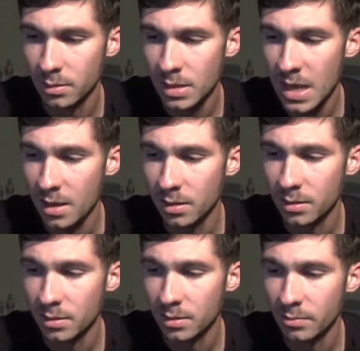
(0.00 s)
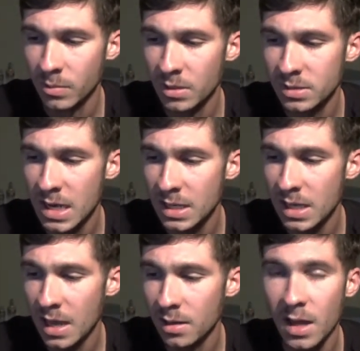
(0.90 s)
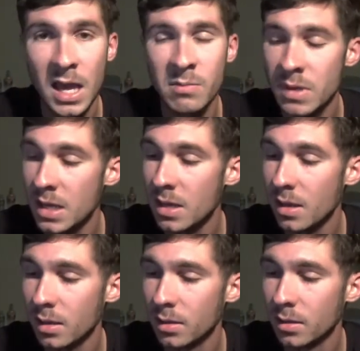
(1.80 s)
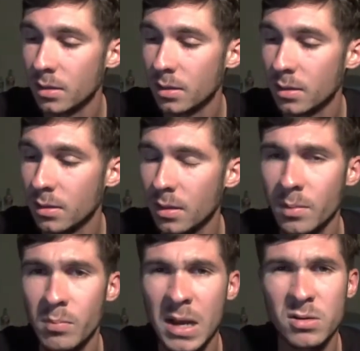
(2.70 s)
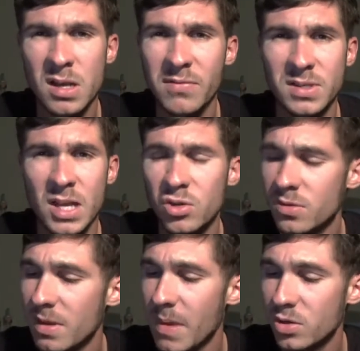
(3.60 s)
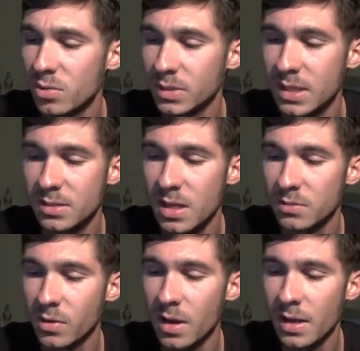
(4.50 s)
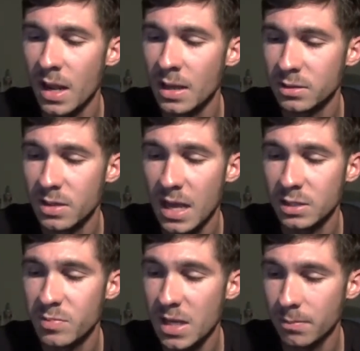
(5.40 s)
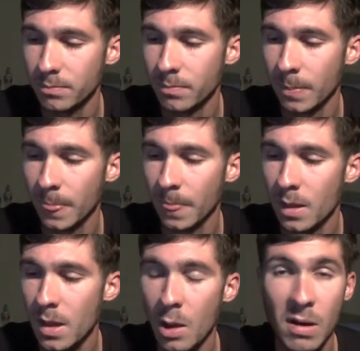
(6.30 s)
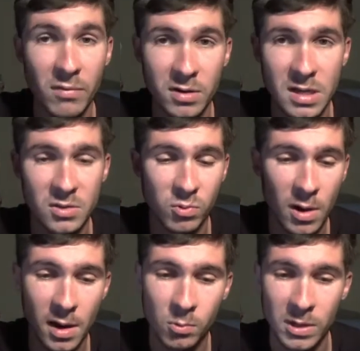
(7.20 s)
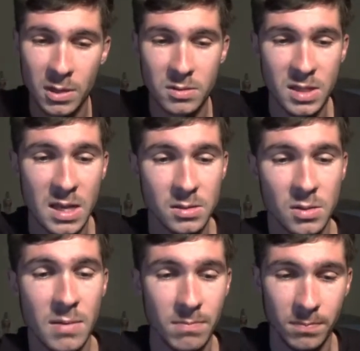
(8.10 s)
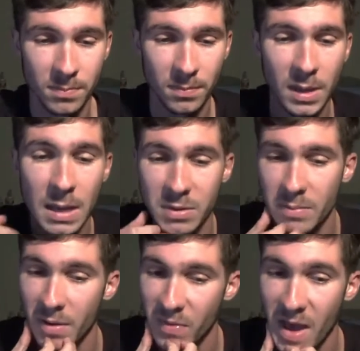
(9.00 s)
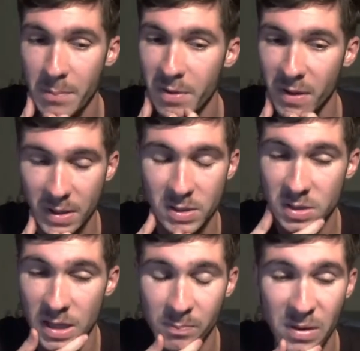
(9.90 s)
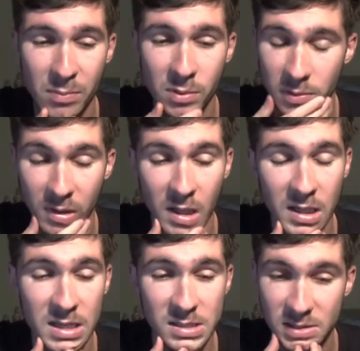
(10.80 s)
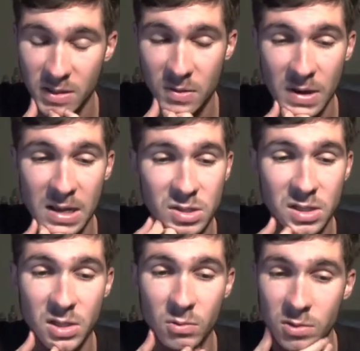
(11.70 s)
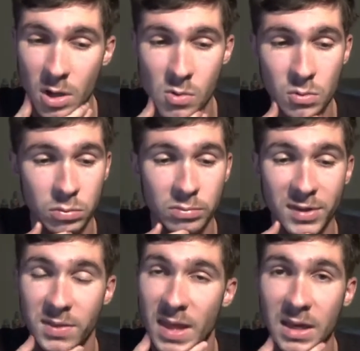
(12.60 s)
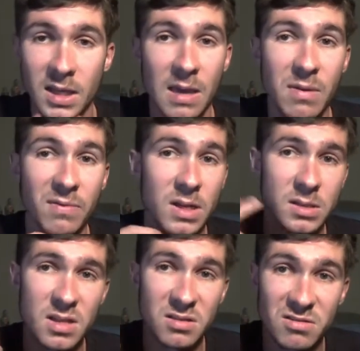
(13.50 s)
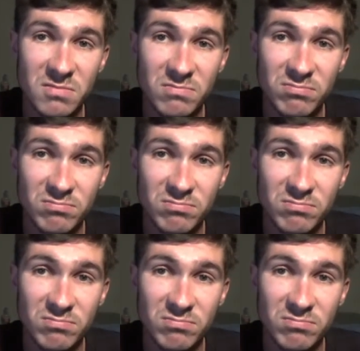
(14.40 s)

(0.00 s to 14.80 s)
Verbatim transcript: Yeah, Windows ninety-eight, M E... Microsoft Essentials, I'm not sure what that stands for, and X P. However, it does run on Windows ten, so I'm happy about that. But there's a lot of people, a lot of kids underage that don't know that that game even exists,